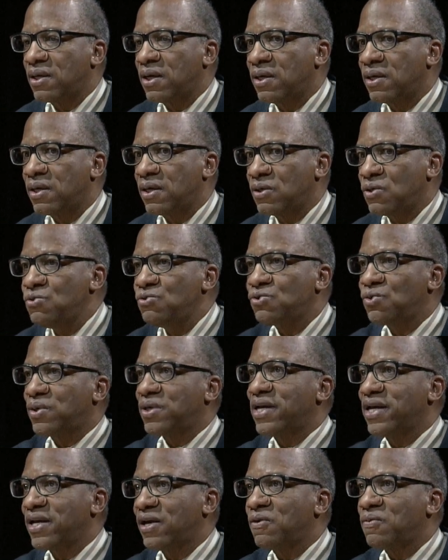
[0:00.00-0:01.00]
uh, who's going
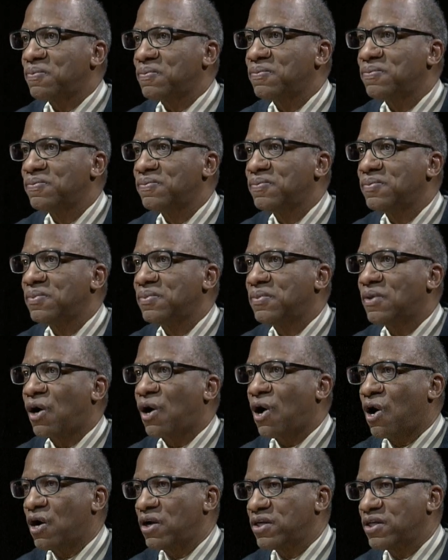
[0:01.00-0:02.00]
to help
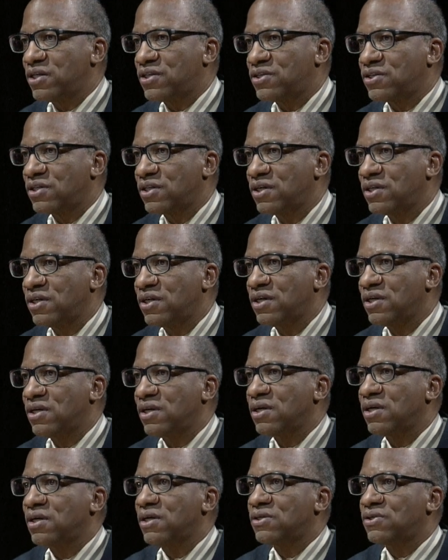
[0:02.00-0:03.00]
artists
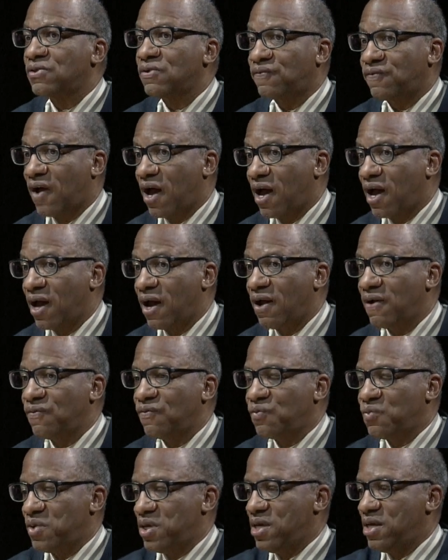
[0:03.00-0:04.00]
survive?
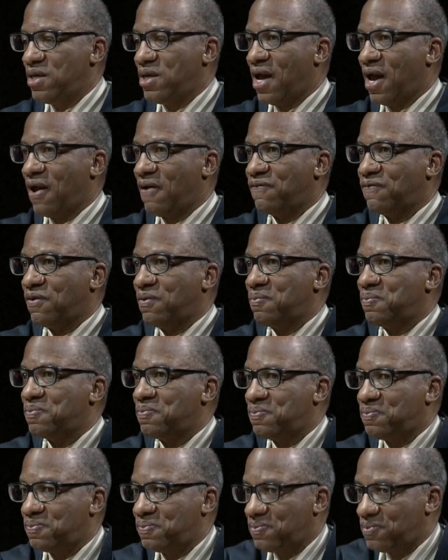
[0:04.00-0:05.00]
We have
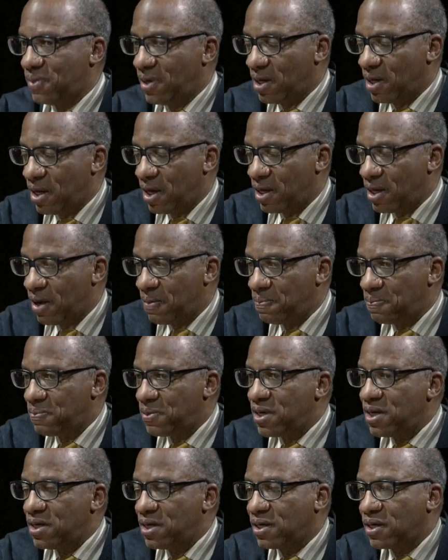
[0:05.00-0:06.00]
a, a
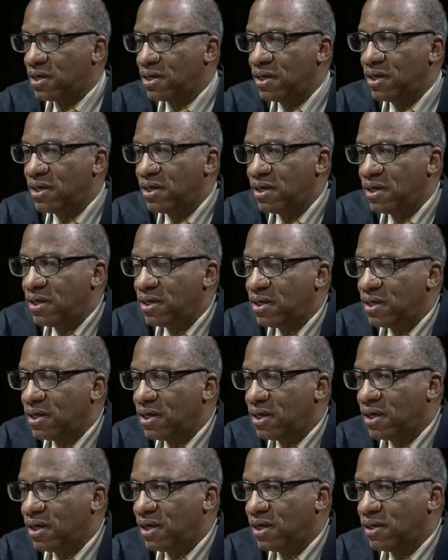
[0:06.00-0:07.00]
big
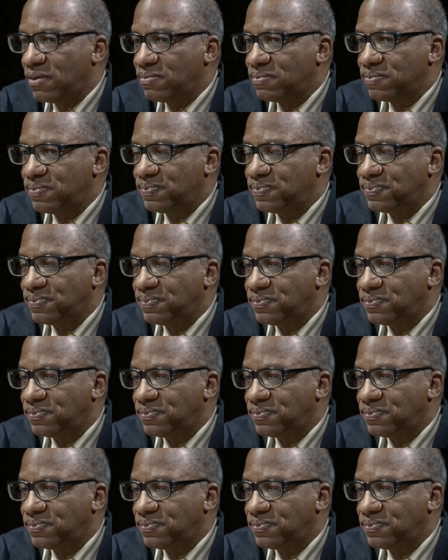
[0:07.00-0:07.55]
um,